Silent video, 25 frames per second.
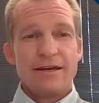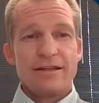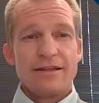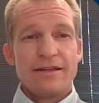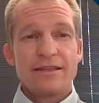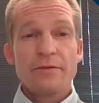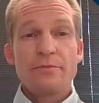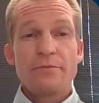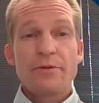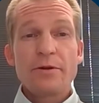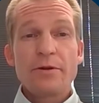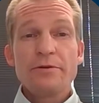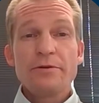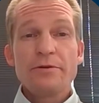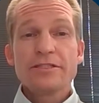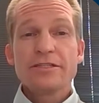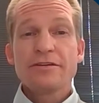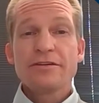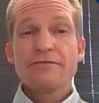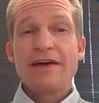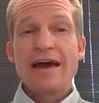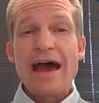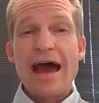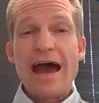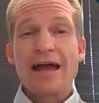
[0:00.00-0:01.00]
The purpose of
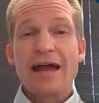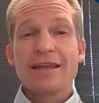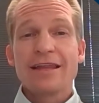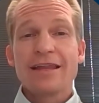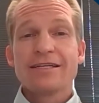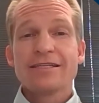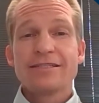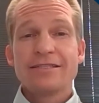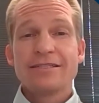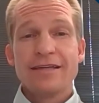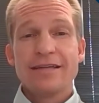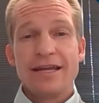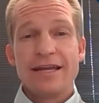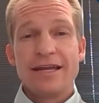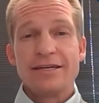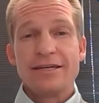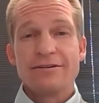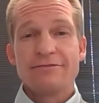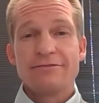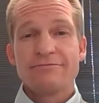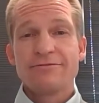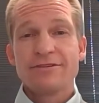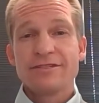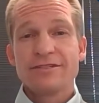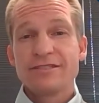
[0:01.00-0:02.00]
the ATLAS study
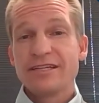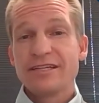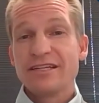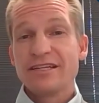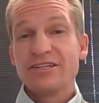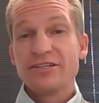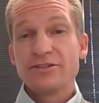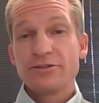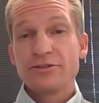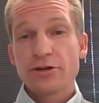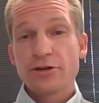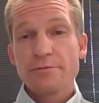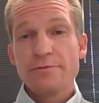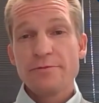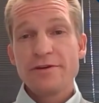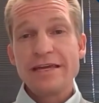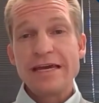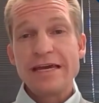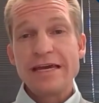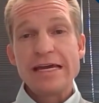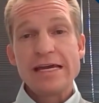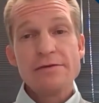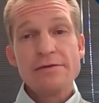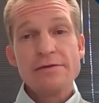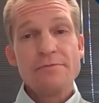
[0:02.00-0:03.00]
was to determine
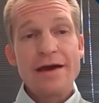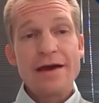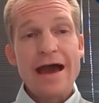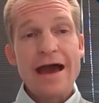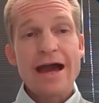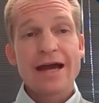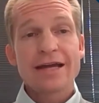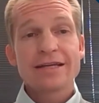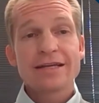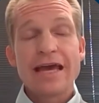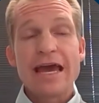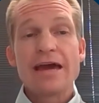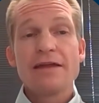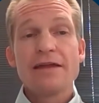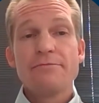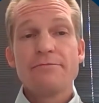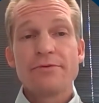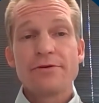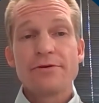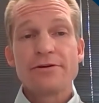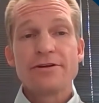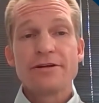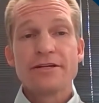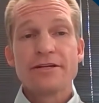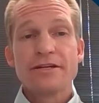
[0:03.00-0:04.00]
the impact and
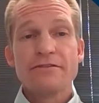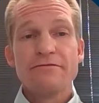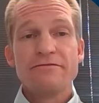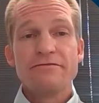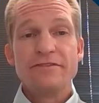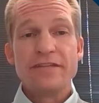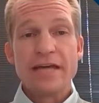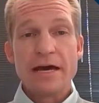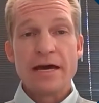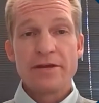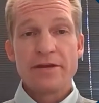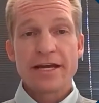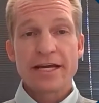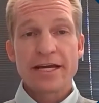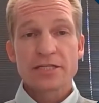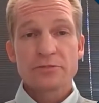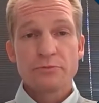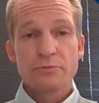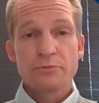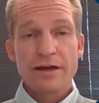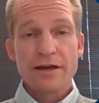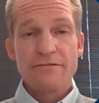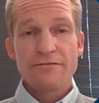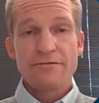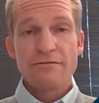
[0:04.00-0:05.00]
burden of Demodex
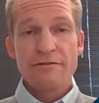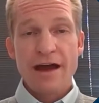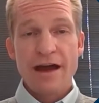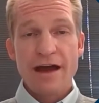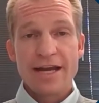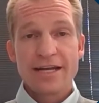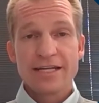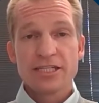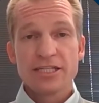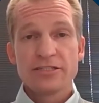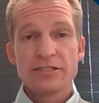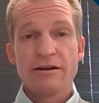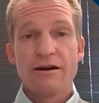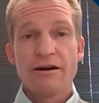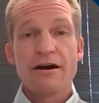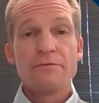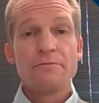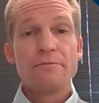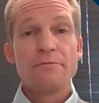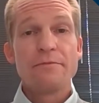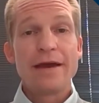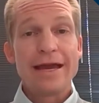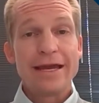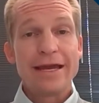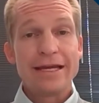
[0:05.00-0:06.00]
blepharitis on
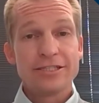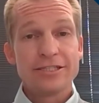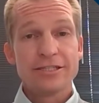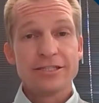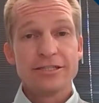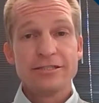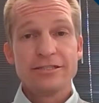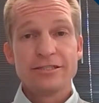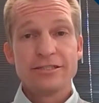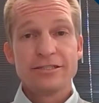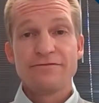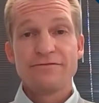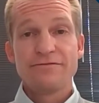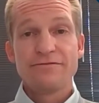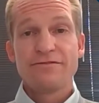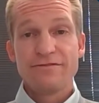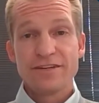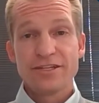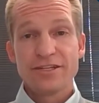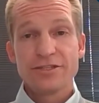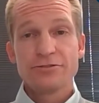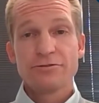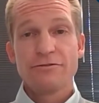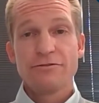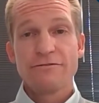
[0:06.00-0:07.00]
patients'
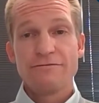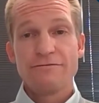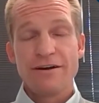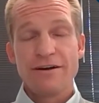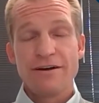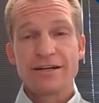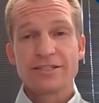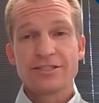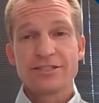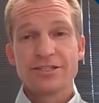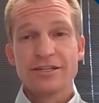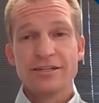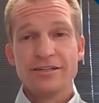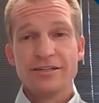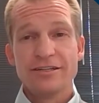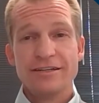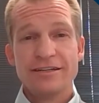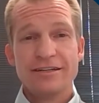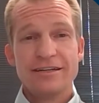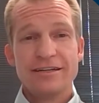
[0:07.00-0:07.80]
visual function,